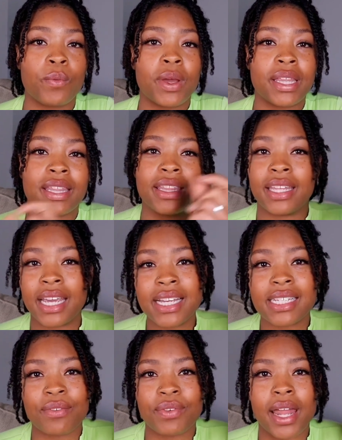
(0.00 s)
with
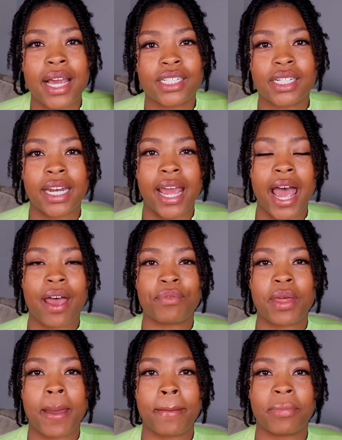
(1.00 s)
these, I feel like I shouldn't have
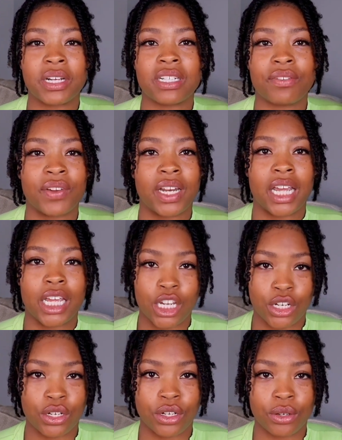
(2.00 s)
that much of an
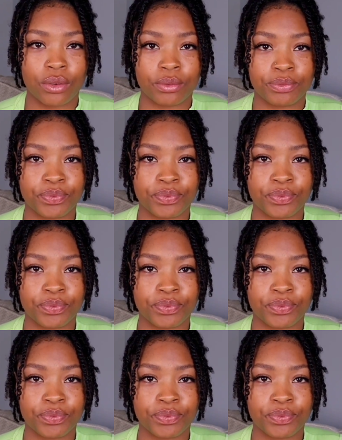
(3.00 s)
issue.